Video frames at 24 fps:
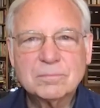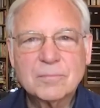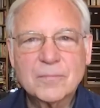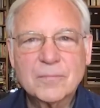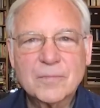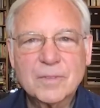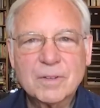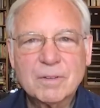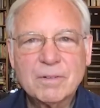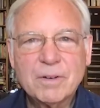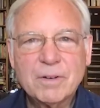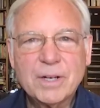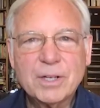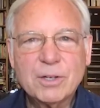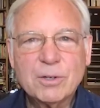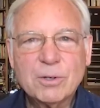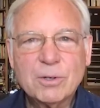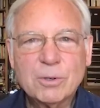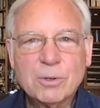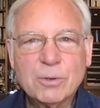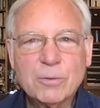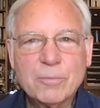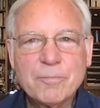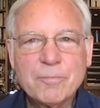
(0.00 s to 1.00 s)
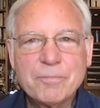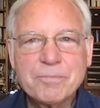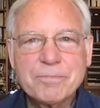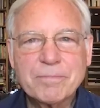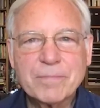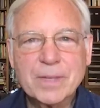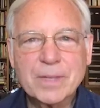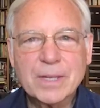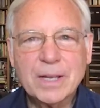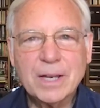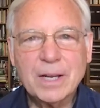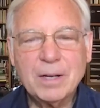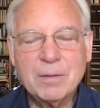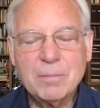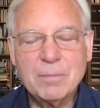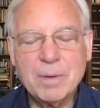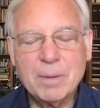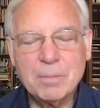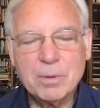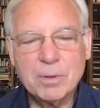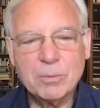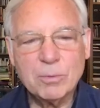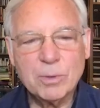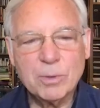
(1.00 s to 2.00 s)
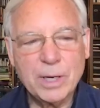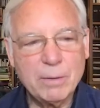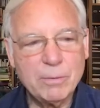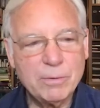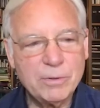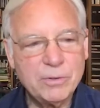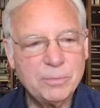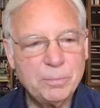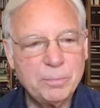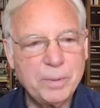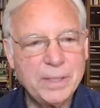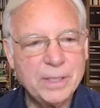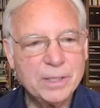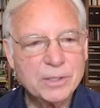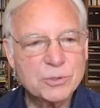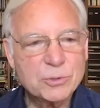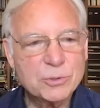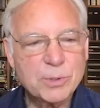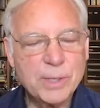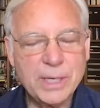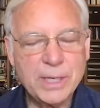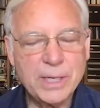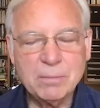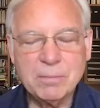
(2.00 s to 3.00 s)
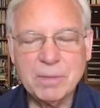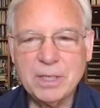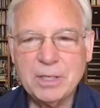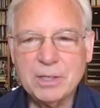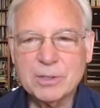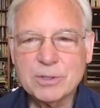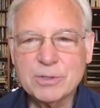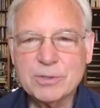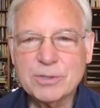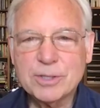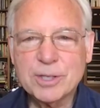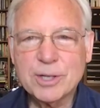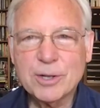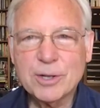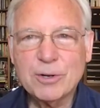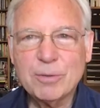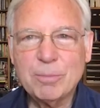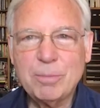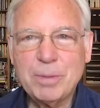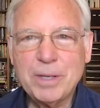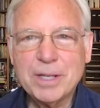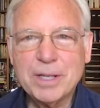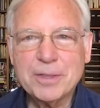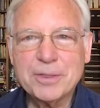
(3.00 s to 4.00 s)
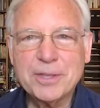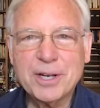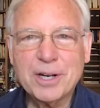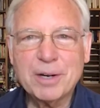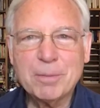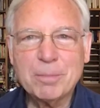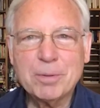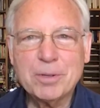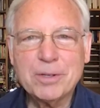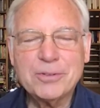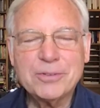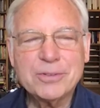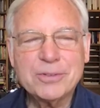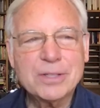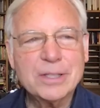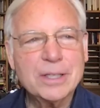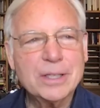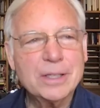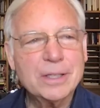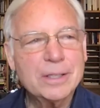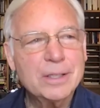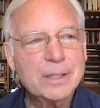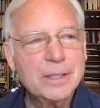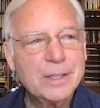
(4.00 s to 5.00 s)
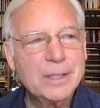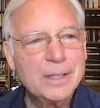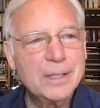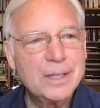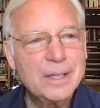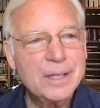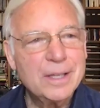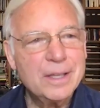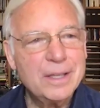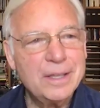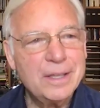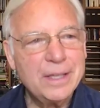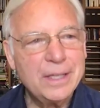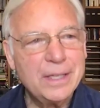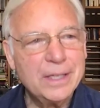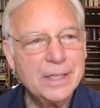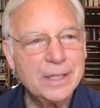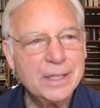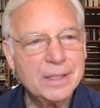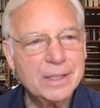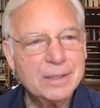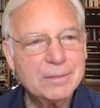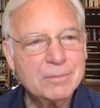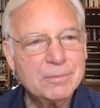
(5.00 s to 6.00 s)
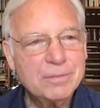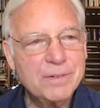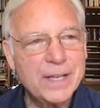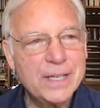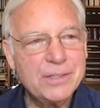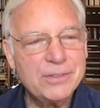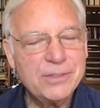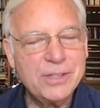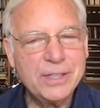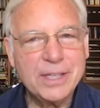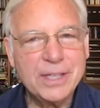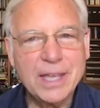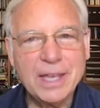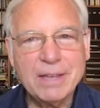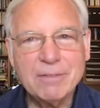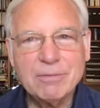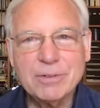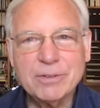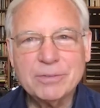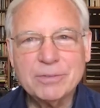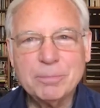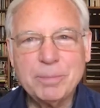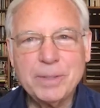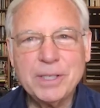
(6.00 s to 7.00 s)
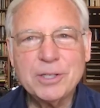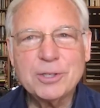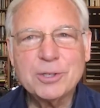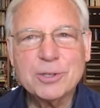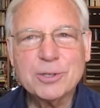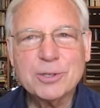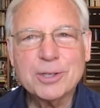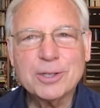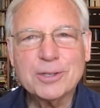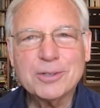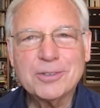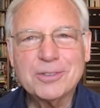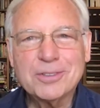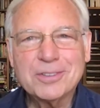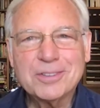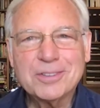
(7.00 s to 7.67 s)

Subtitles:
Very cool. I remember when I was being trained many years ago to be a therapist, the advice he gave is be curious.